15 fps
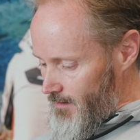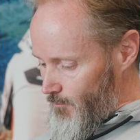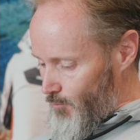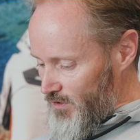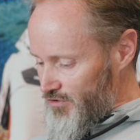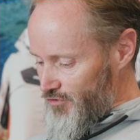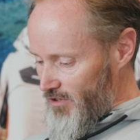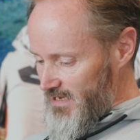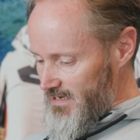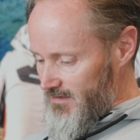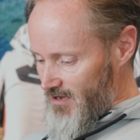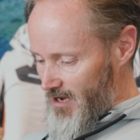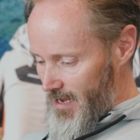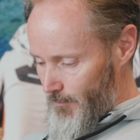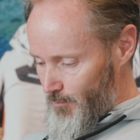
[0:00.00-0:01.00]
What's the lead
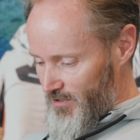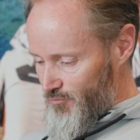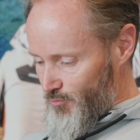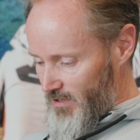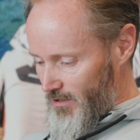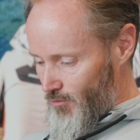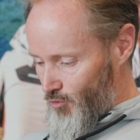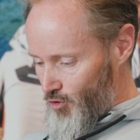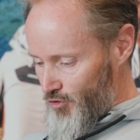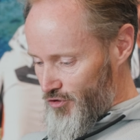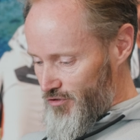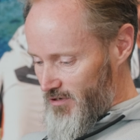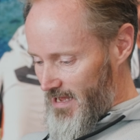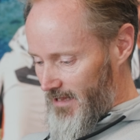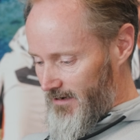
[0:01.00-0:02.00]
time between
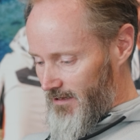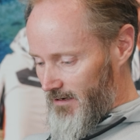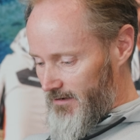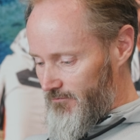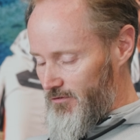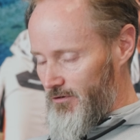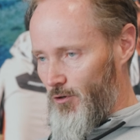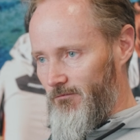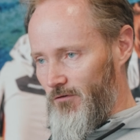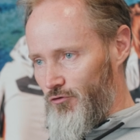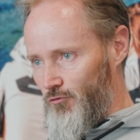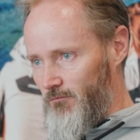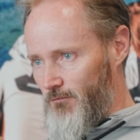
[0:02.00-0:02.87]
order and delivery of a new